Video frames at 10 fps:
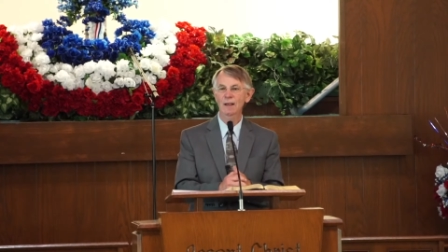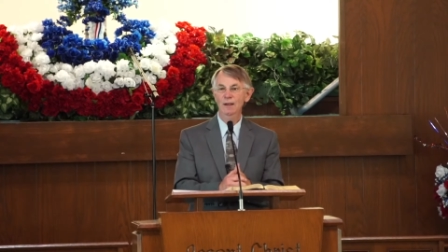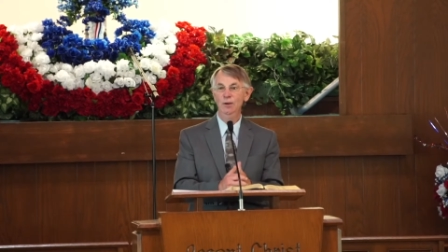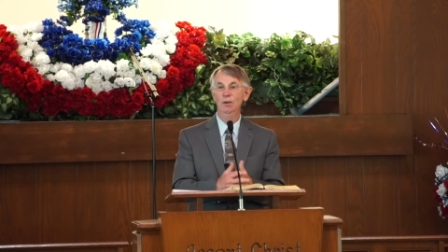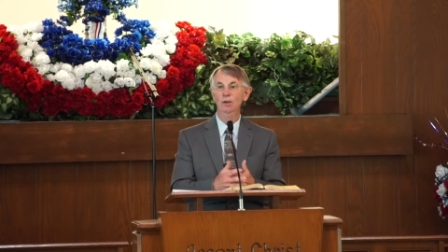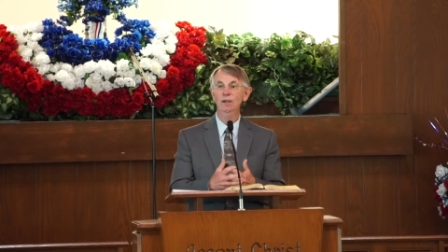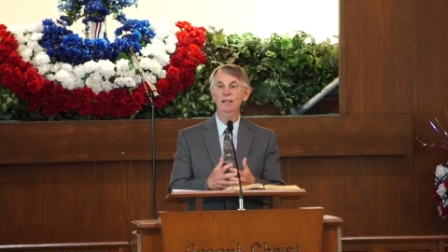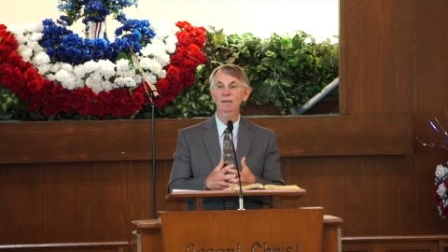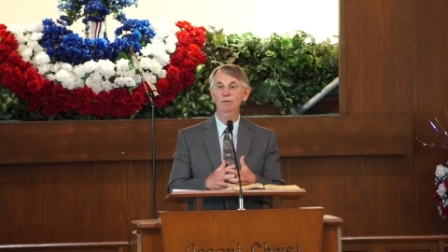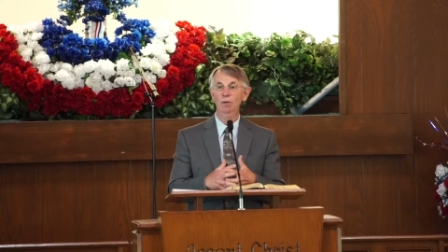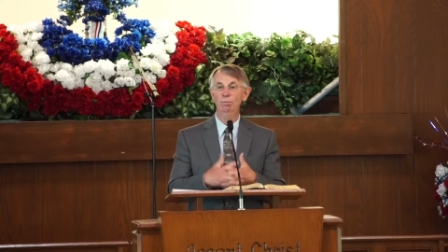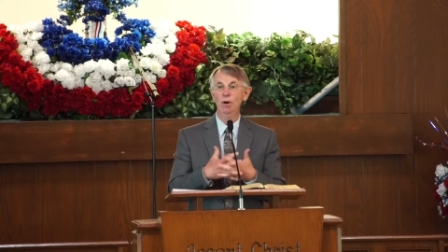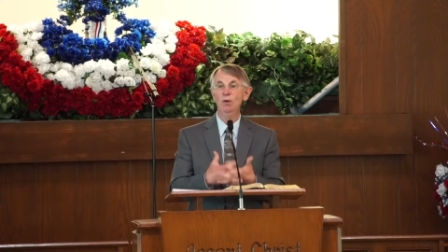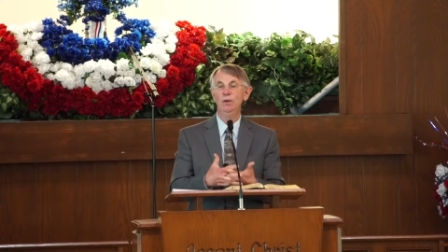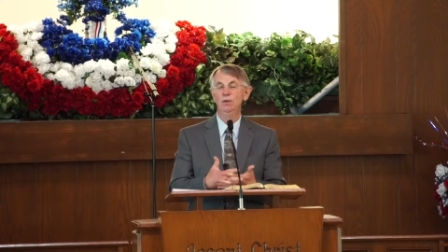and you're looking for
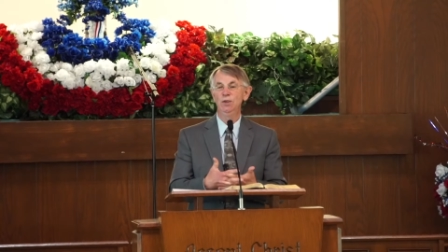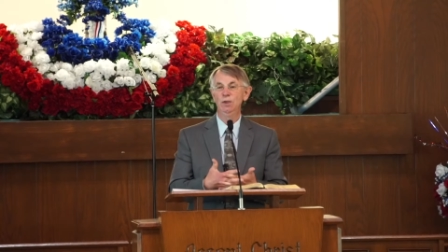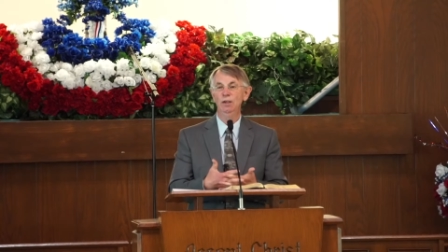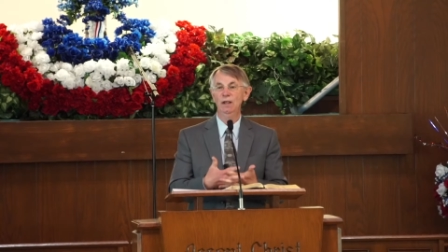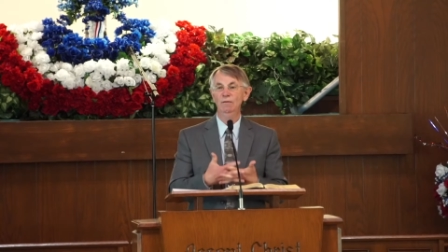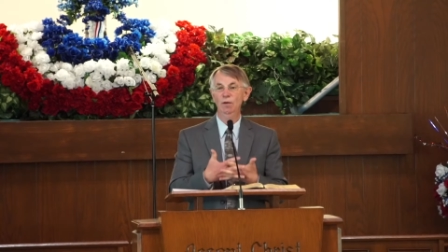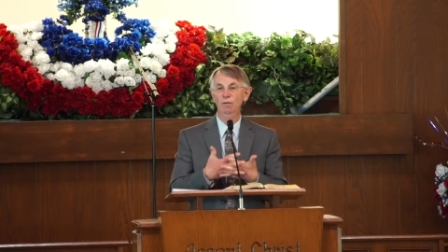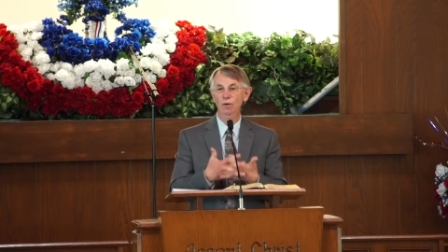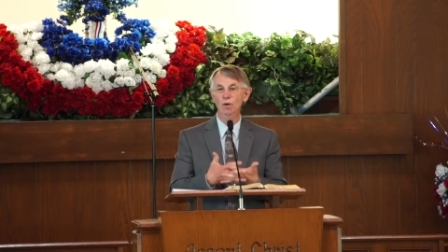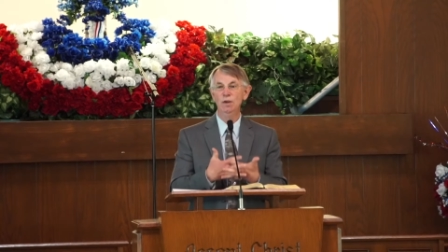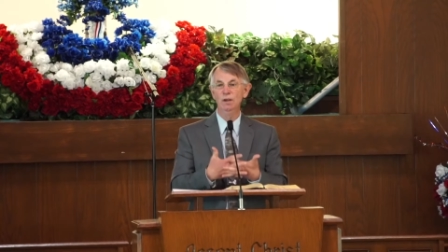produce, you're looking for fruit,